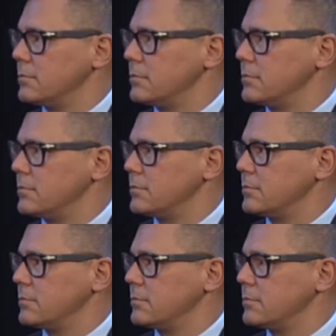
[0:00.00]

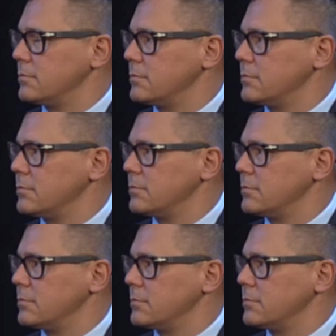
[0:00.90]

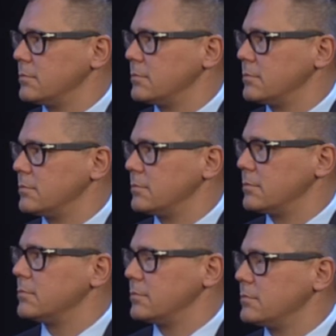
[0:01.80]

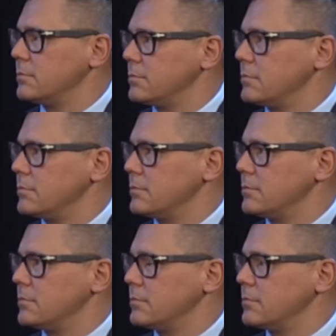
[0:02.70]

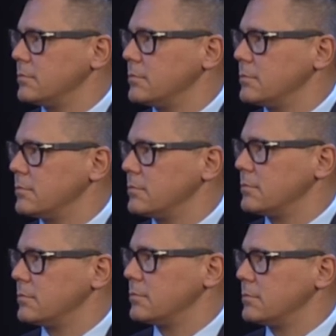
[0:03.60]

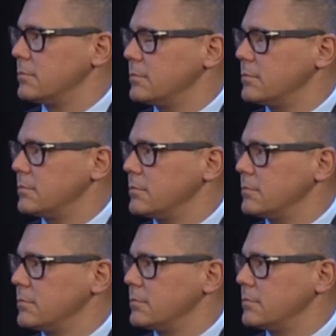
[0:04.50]

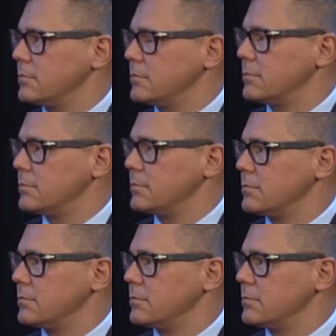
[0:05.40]
This person isn't speaking.